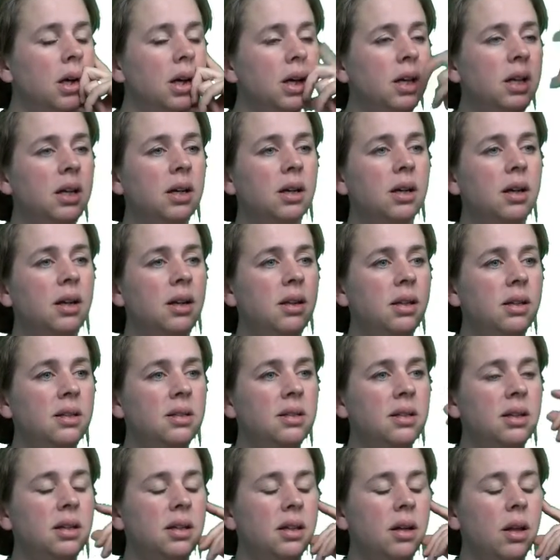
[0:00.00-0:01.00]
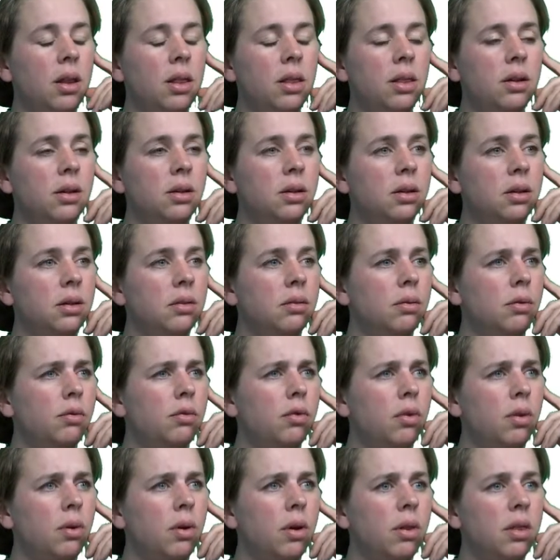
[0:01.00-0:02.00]
Here, and the
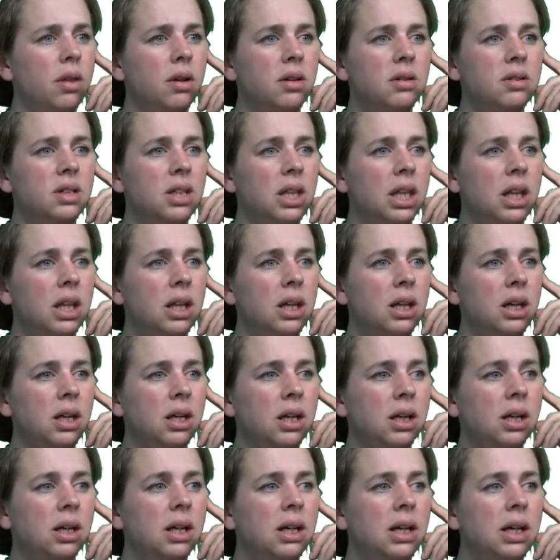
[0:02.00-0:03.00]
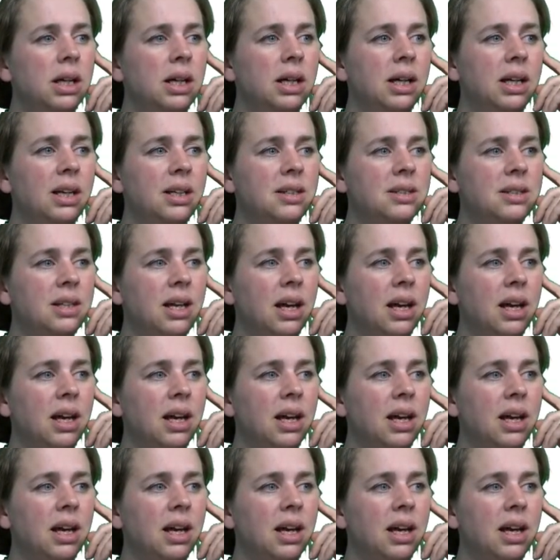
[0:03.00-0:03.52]
fourth thing, it's